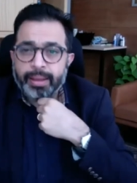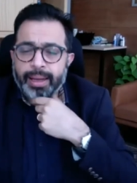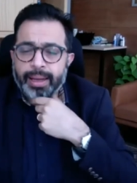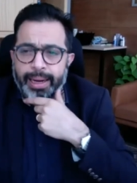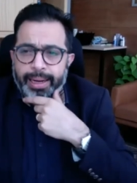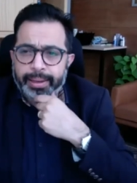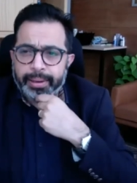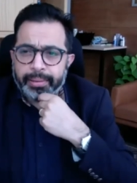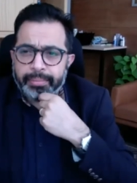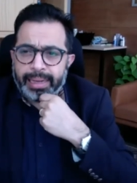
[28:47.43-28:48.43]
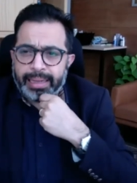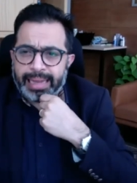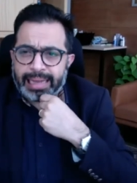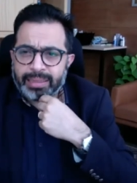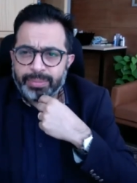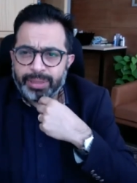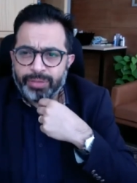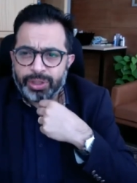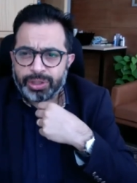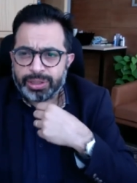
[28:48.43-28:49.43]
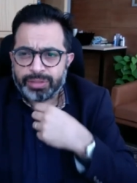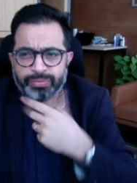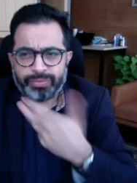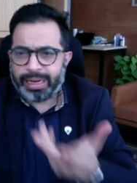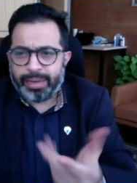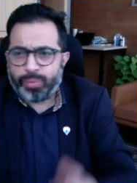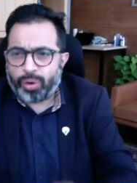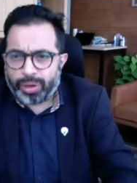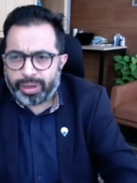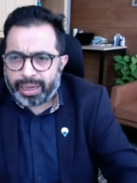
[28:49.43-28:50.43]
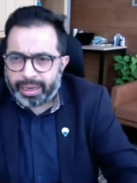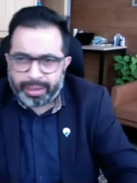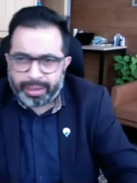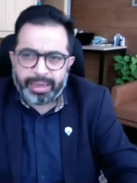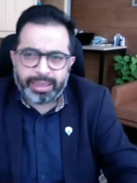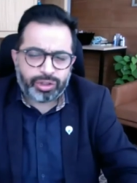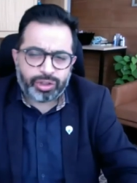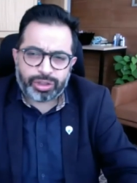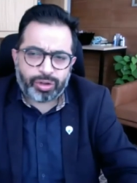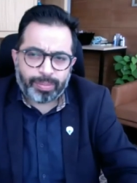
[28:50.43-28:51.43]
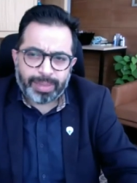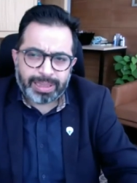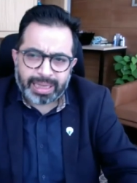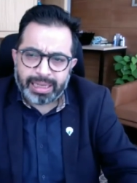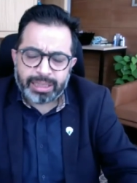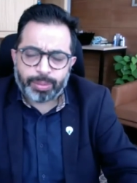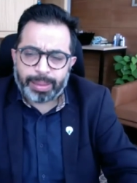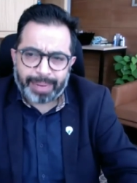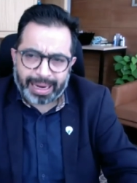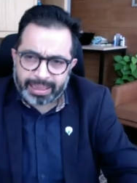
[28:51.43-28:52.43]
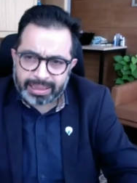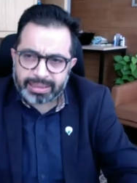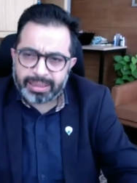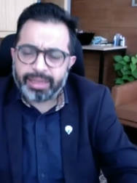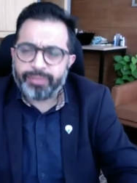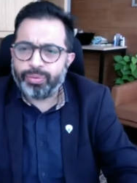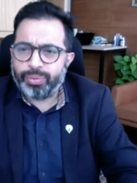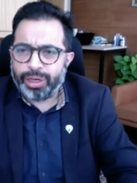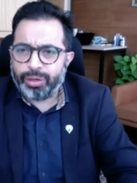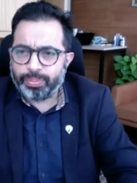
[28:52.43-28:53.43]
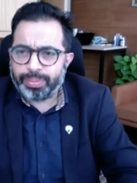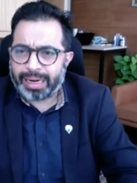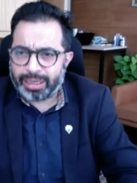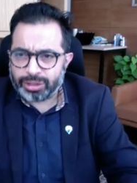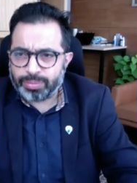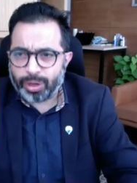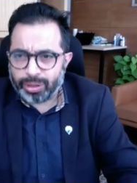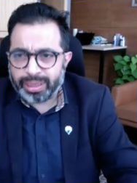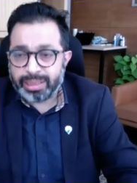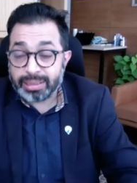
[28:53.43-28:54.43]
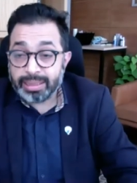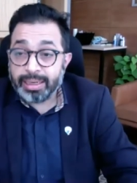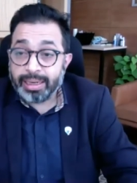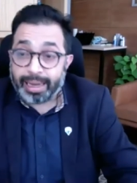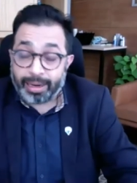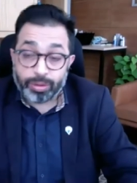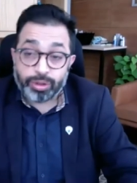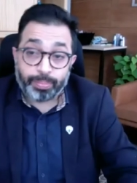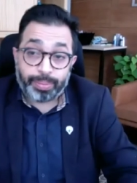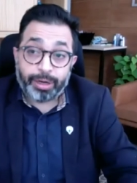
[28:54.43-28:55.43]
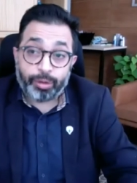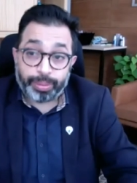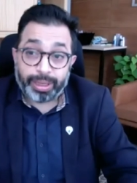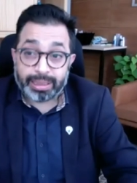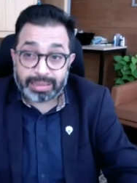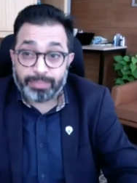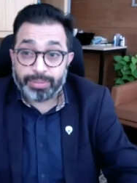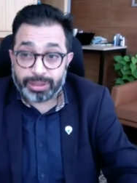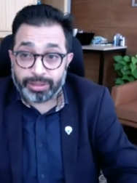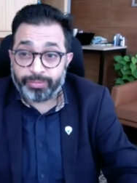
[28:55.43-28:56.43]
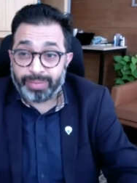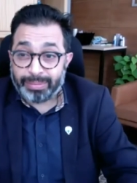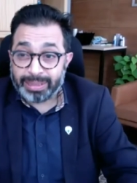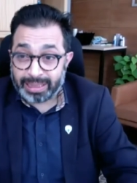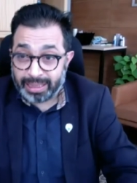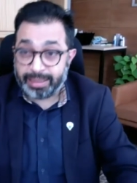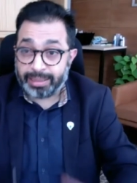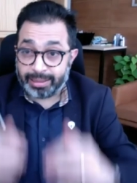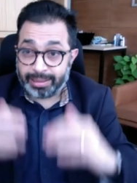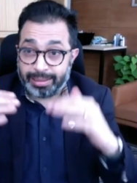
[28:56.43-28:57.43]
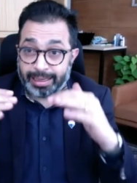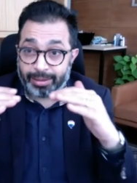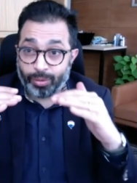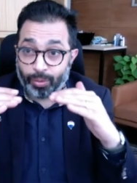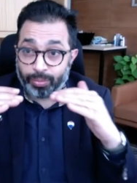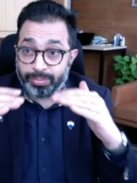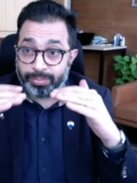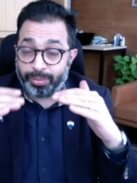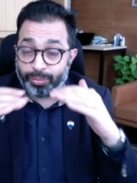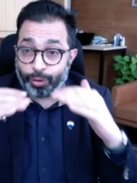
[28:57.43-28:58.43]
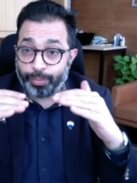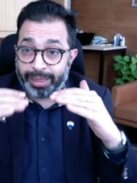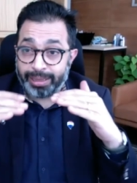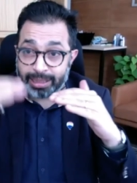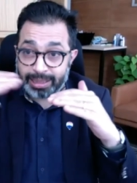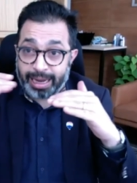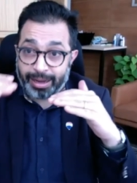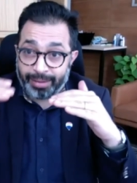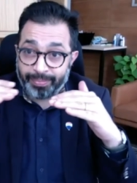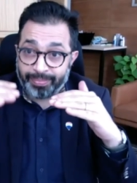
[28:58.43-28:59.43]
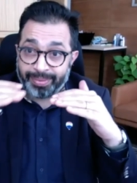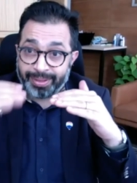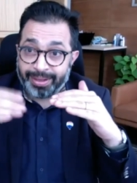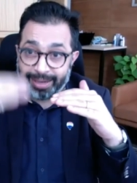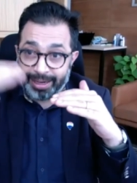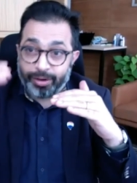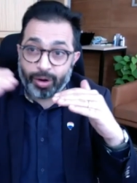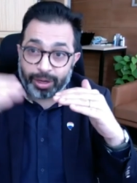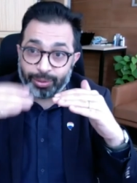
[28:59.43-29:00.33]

and uh, and that's something which is very important and and it's just not by saying it's by practice. If you need to practice small things and also peer to peer examples, if people think that oh before me this guy really got to